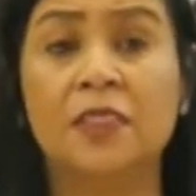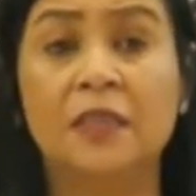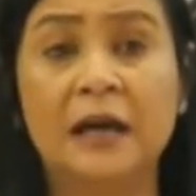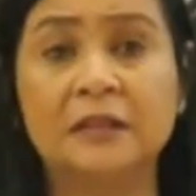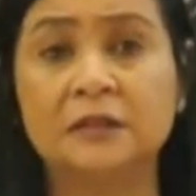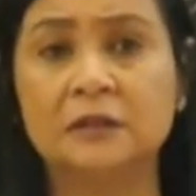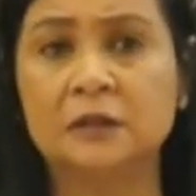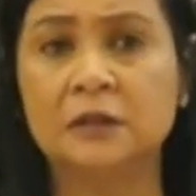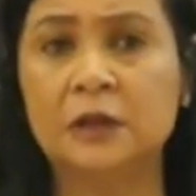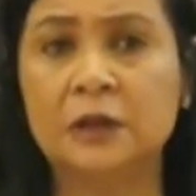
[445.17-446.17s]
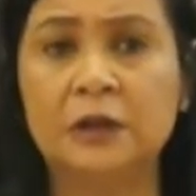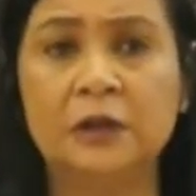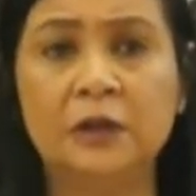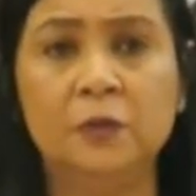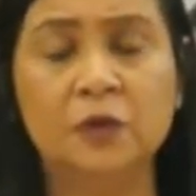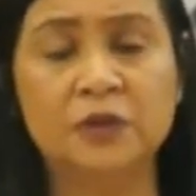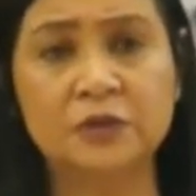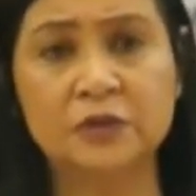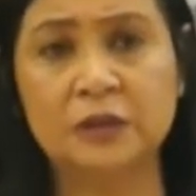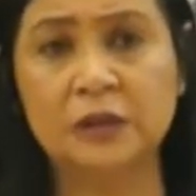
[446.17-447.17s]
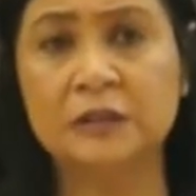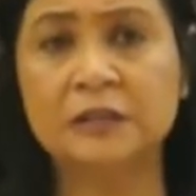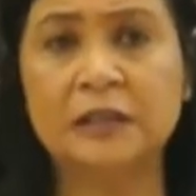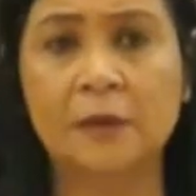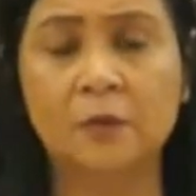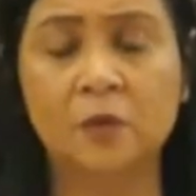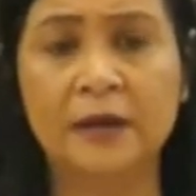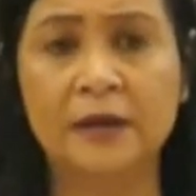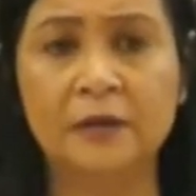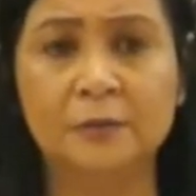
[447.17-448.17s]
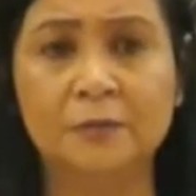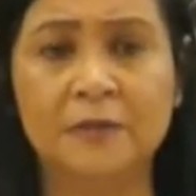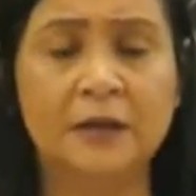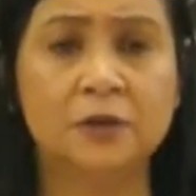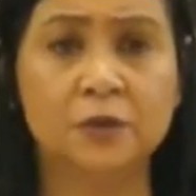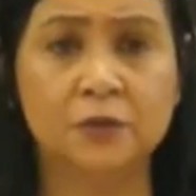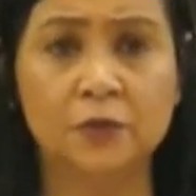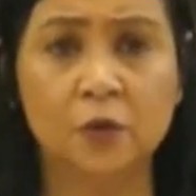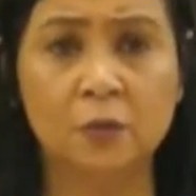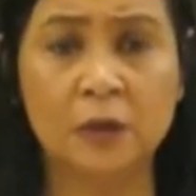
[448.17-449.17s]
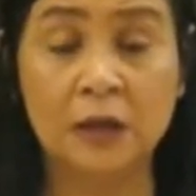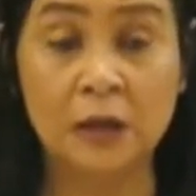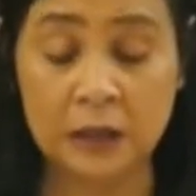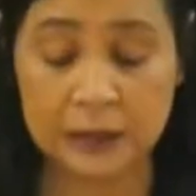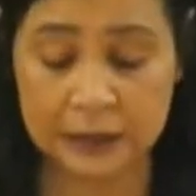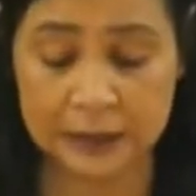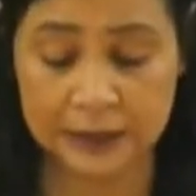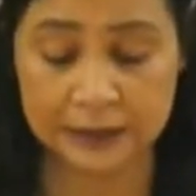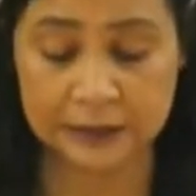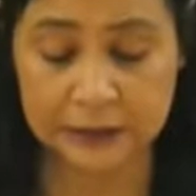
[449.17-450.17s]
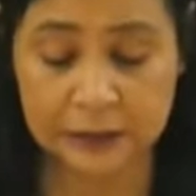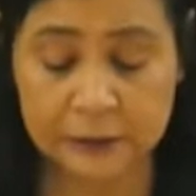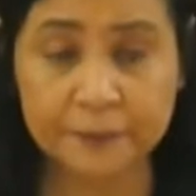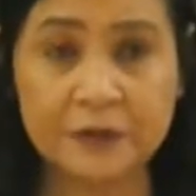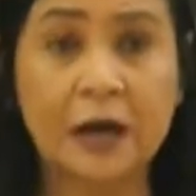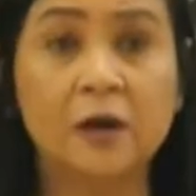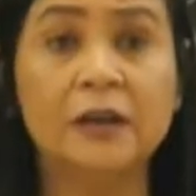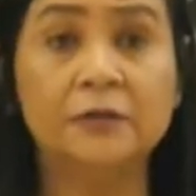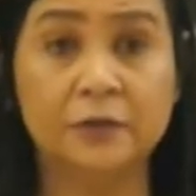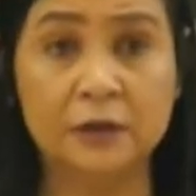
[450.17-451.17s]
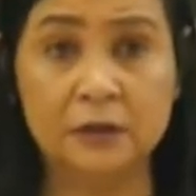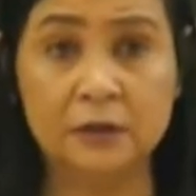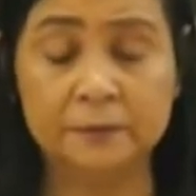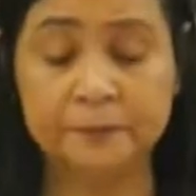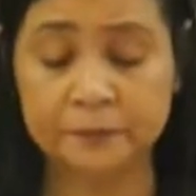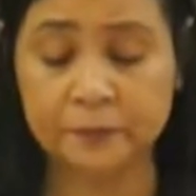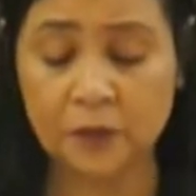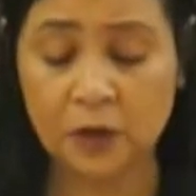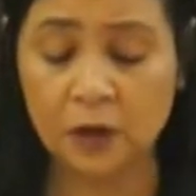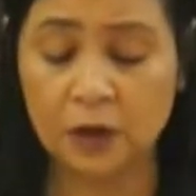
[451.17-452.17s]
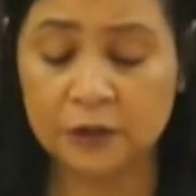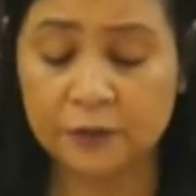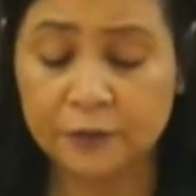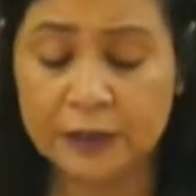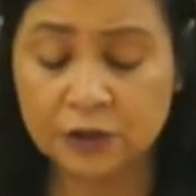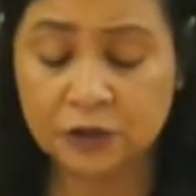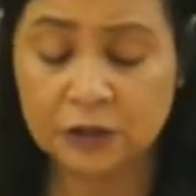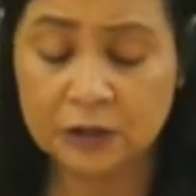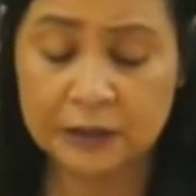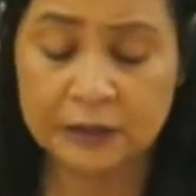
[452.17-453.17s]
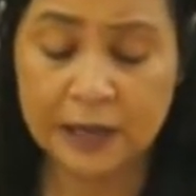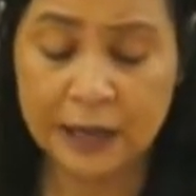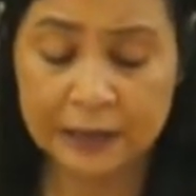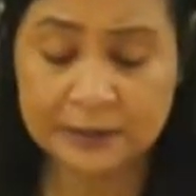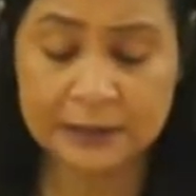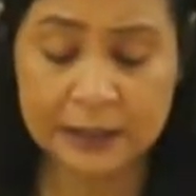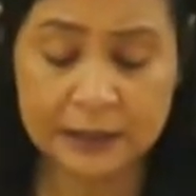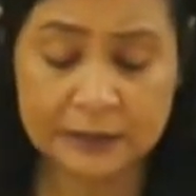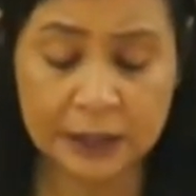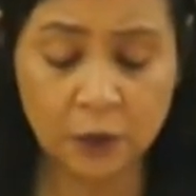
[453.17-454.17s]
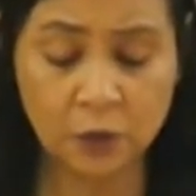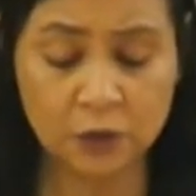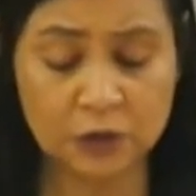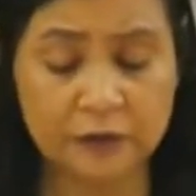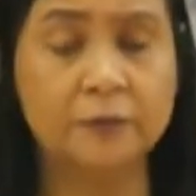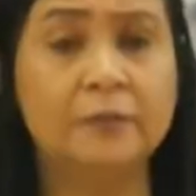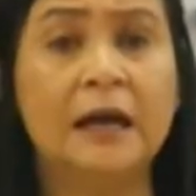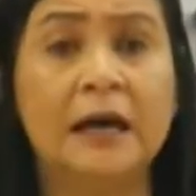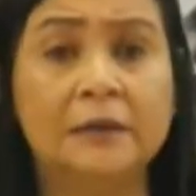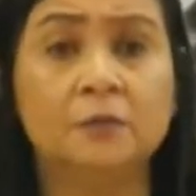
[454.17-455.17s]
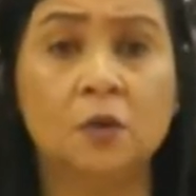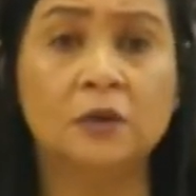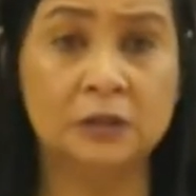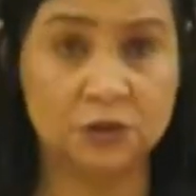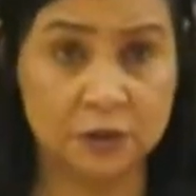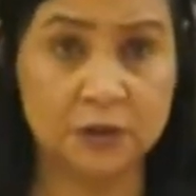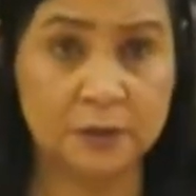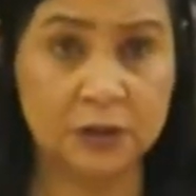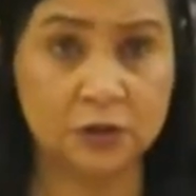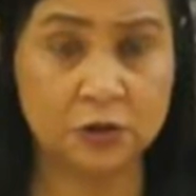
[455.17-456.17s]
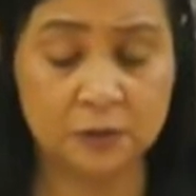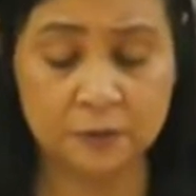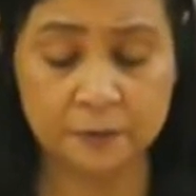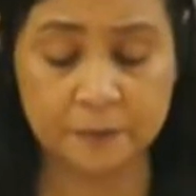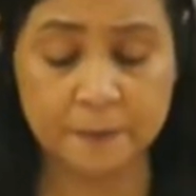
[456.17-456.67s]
that he was in some way, manner or form connected. However, on reflection and in hindsight, I ought to have applied more introspection.